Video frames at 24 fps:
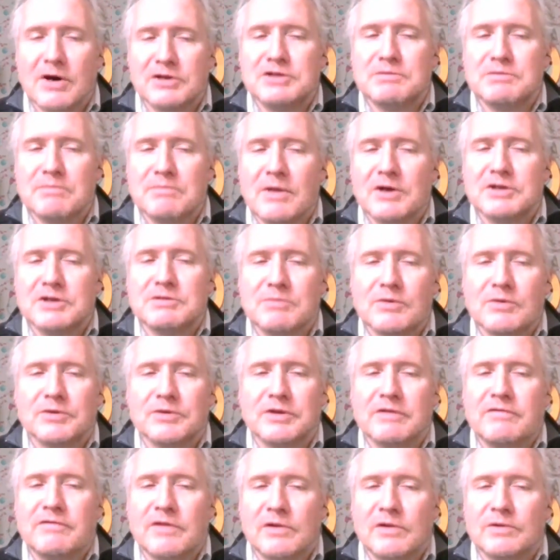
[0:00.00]
much much
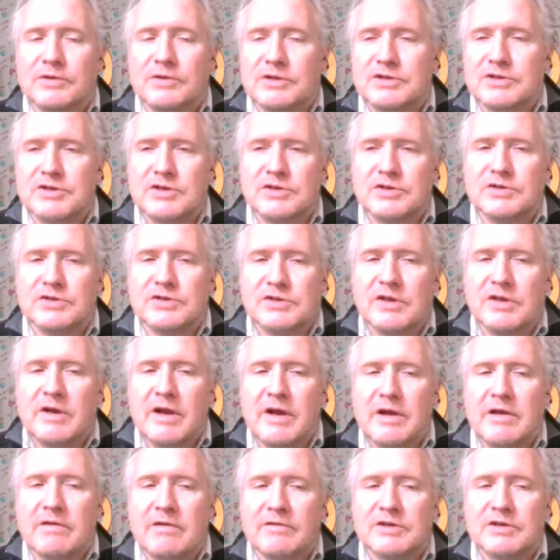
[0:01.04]
more difficult decisions
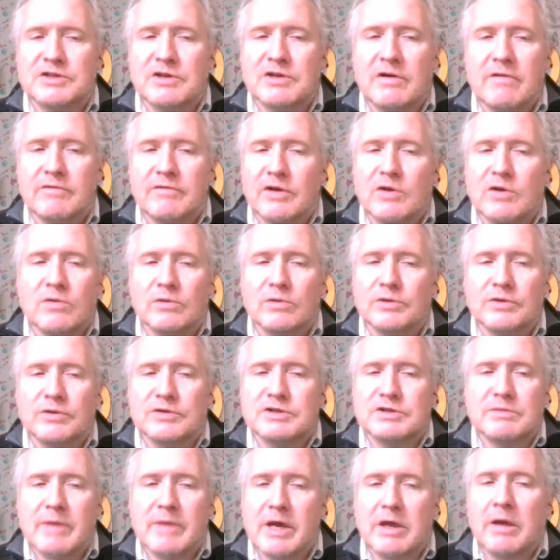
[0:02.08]
than any of us are ever called
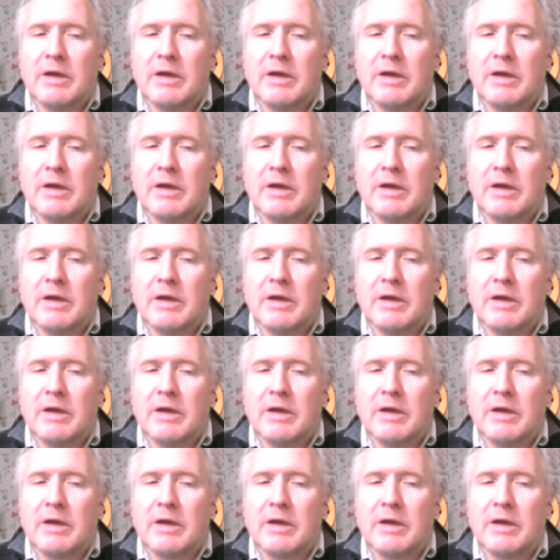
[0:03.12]
on to